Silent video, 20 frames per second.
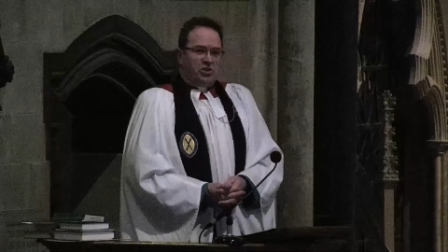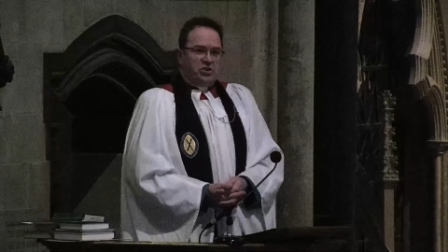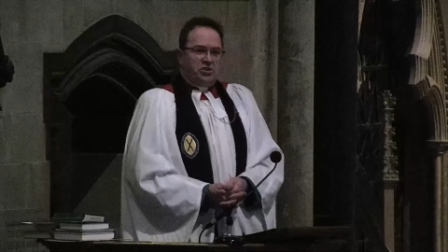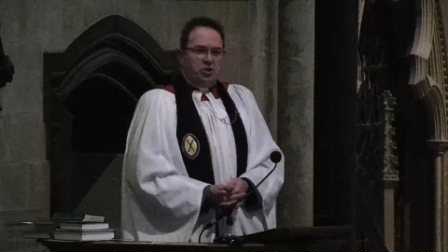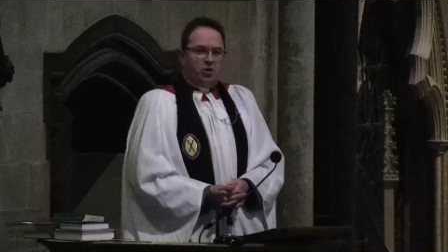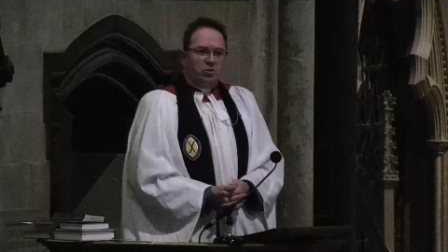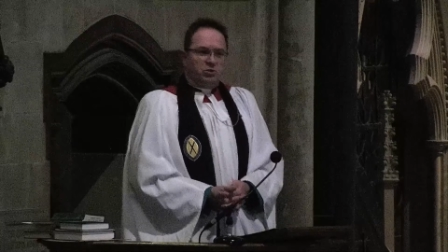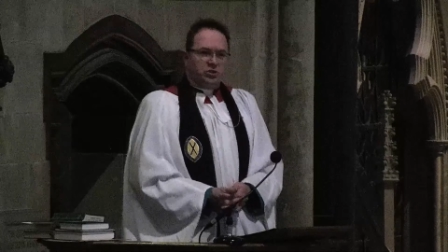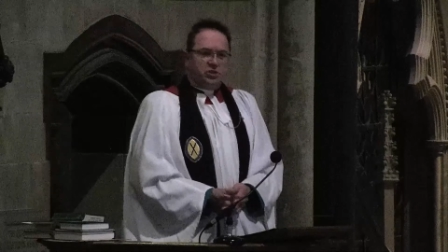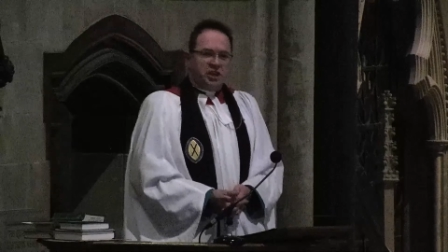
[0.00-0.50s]
is
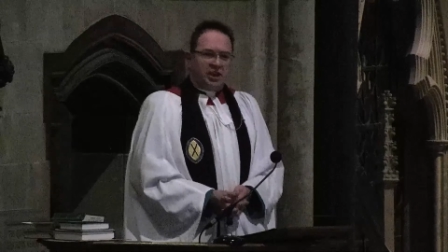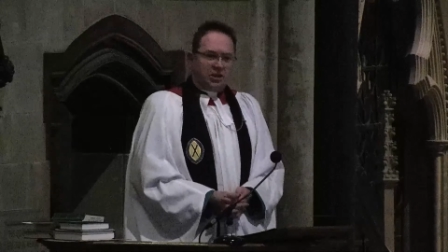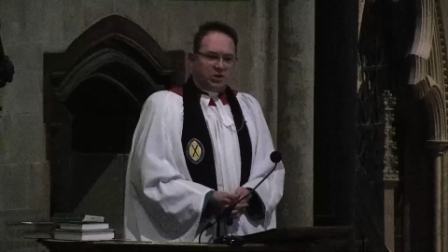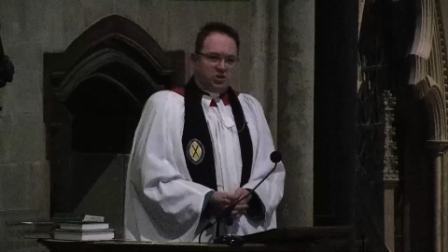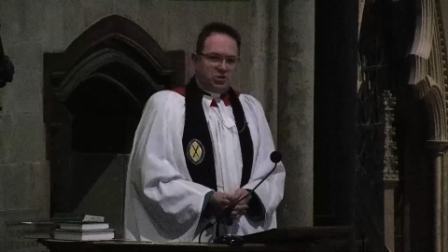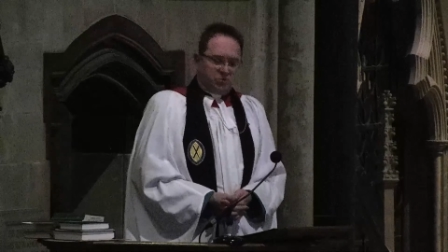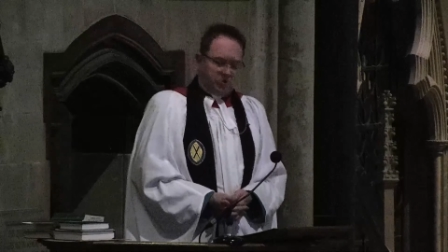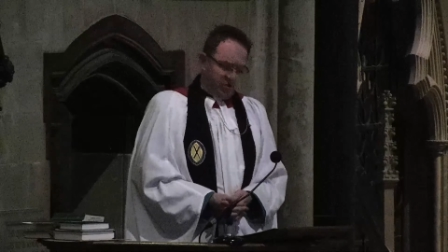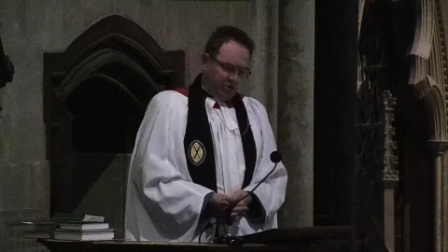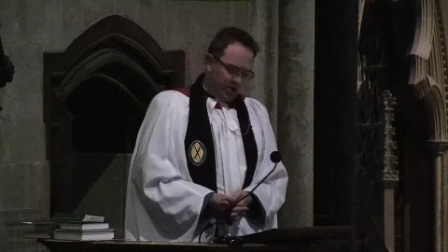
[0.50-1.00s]
not
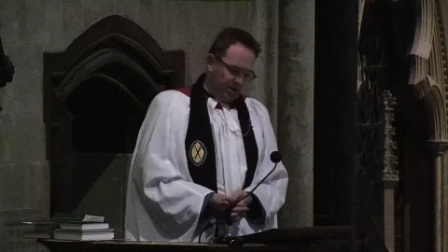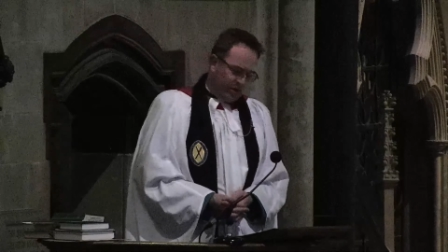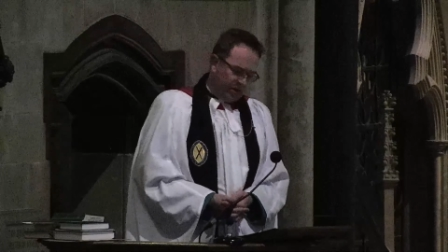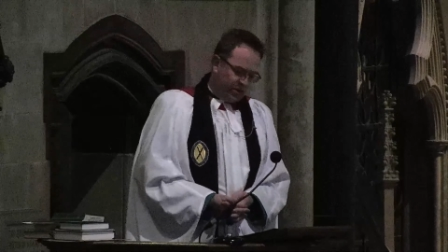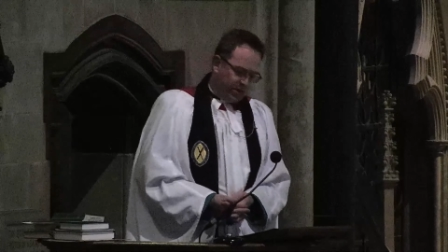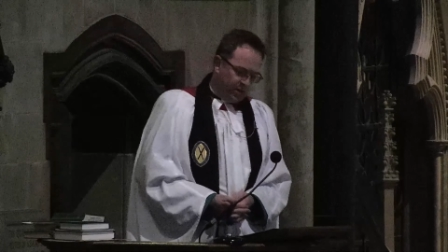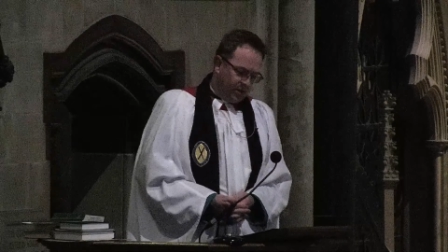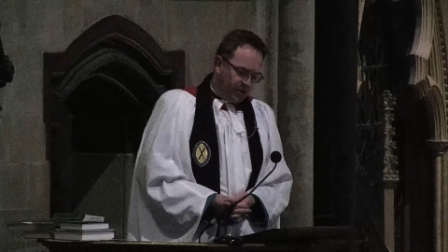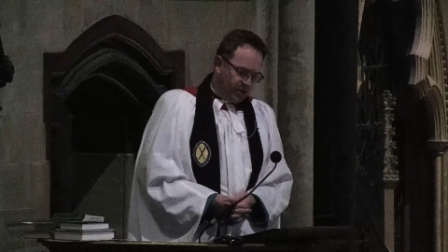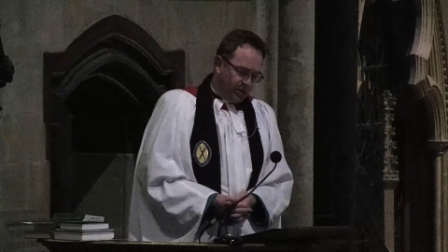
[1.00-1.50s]
sexual,
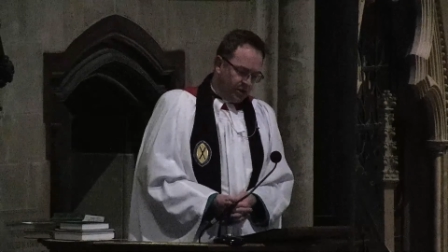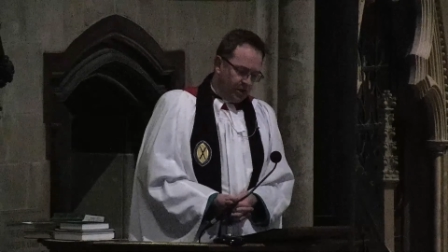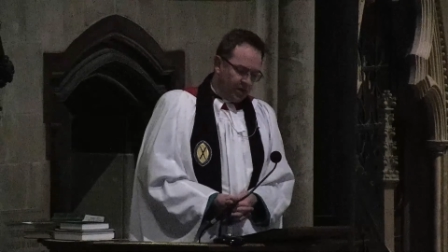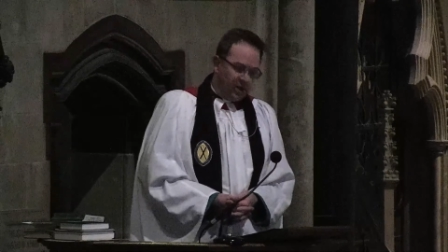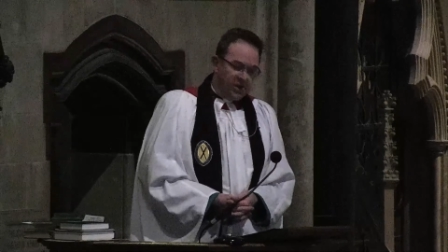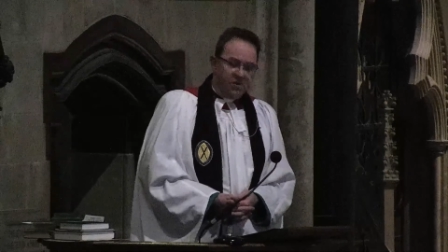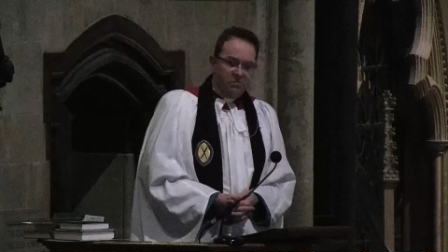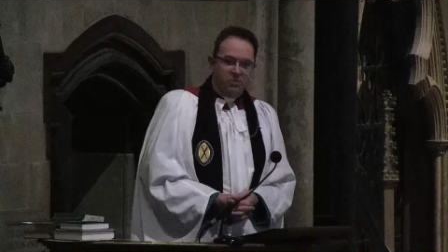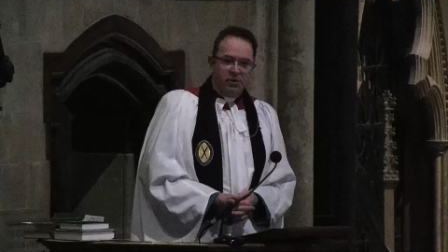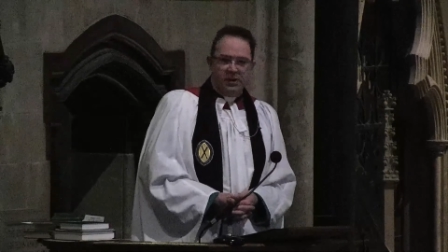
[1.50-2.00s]

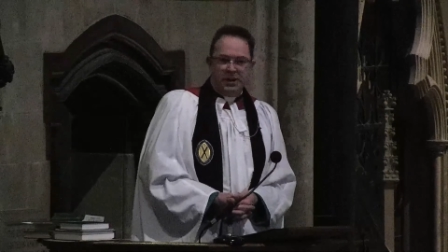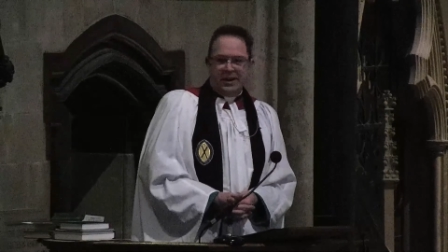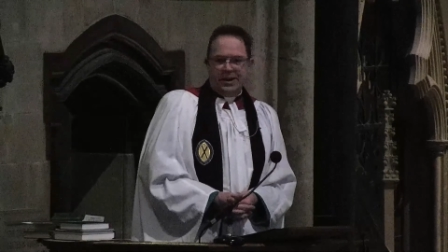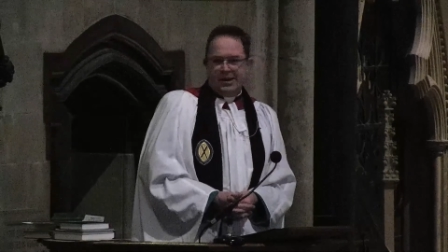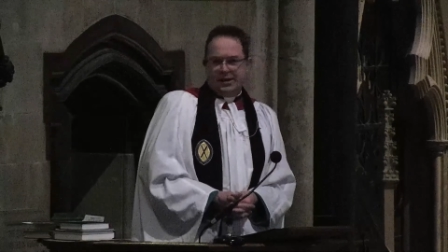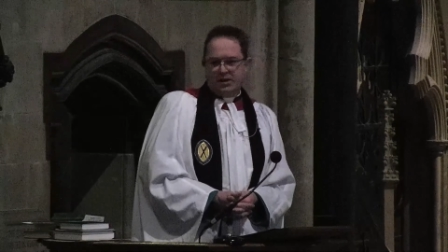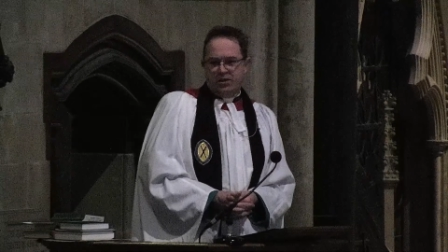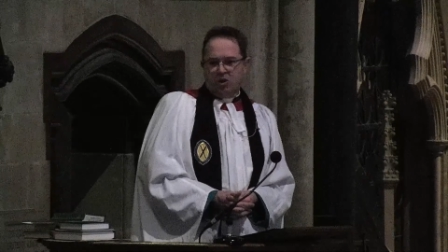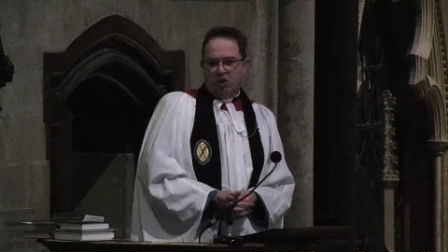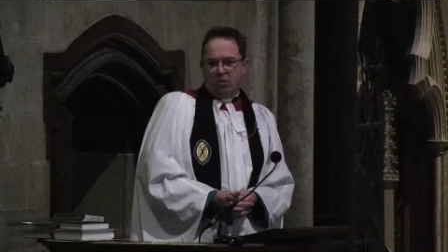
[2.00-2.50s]
but
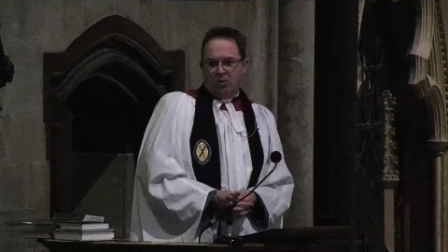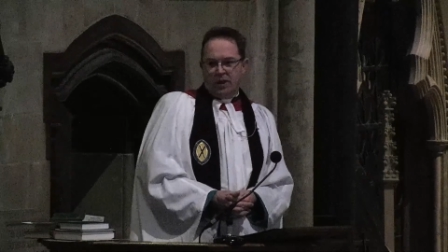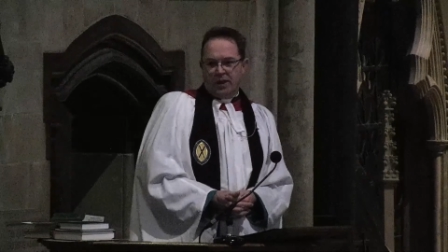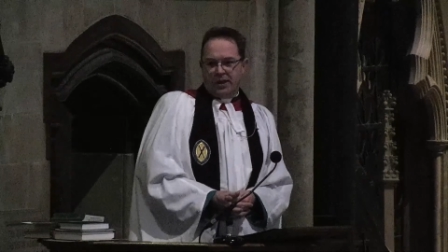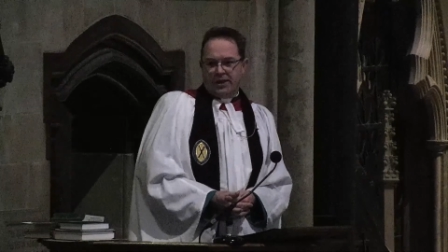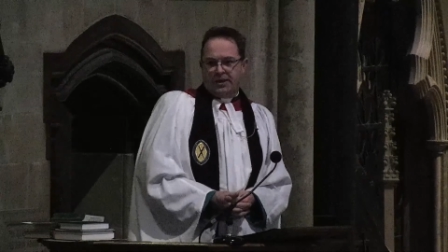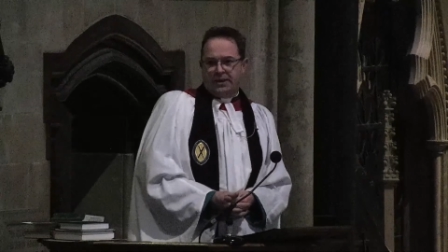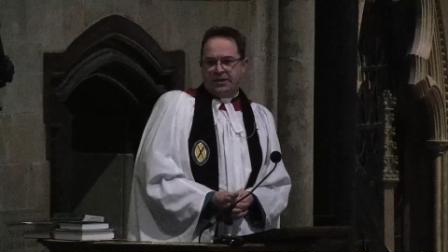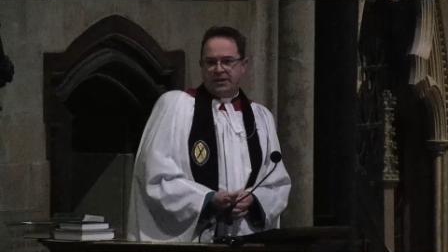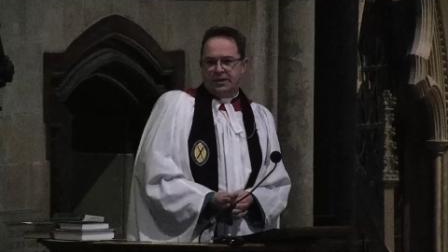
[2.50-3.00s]

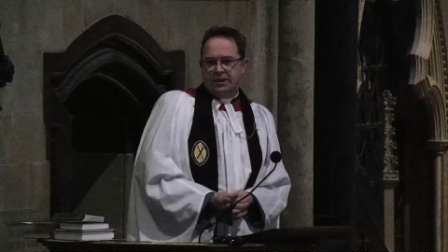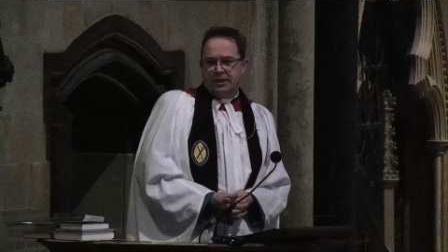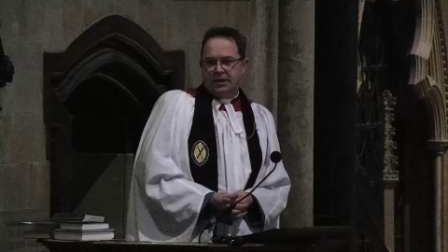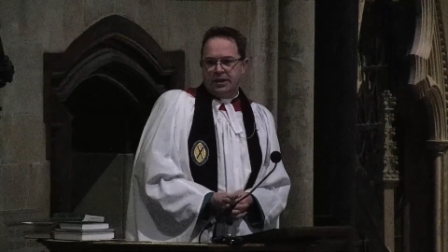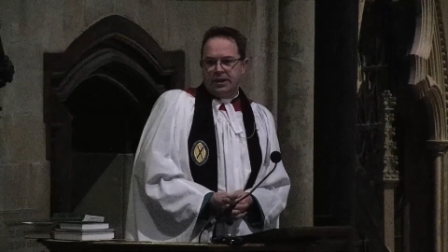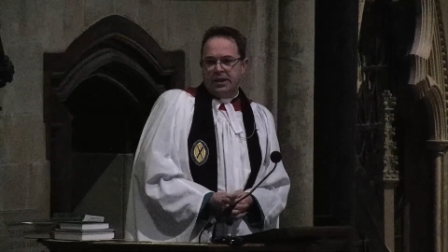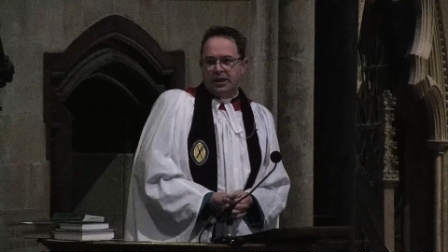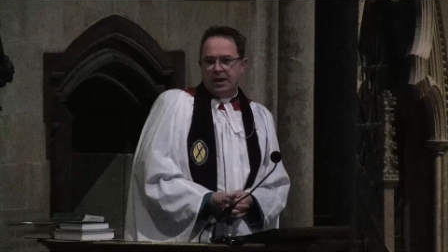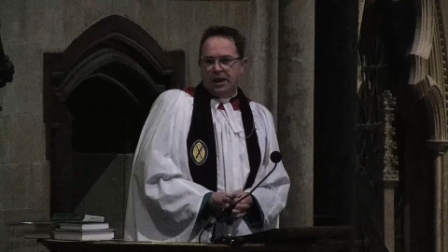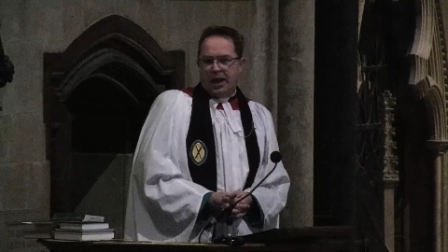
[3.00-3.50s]
economic
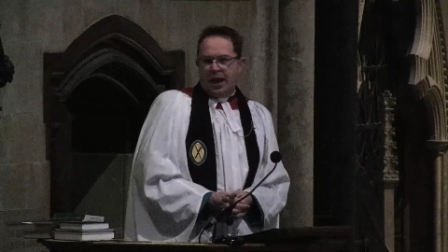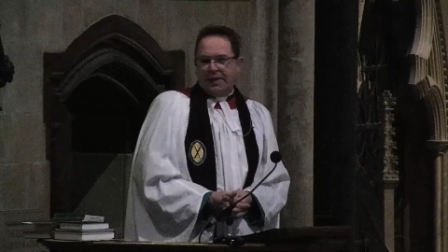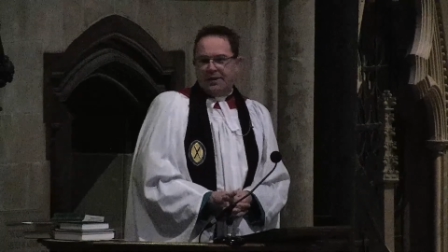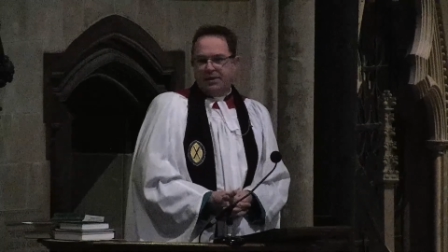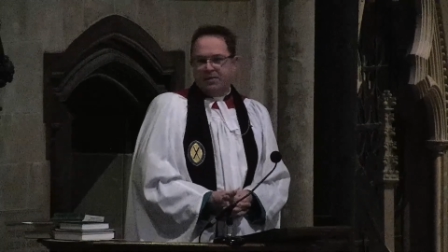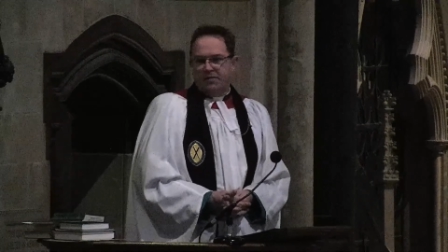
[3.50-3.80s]
and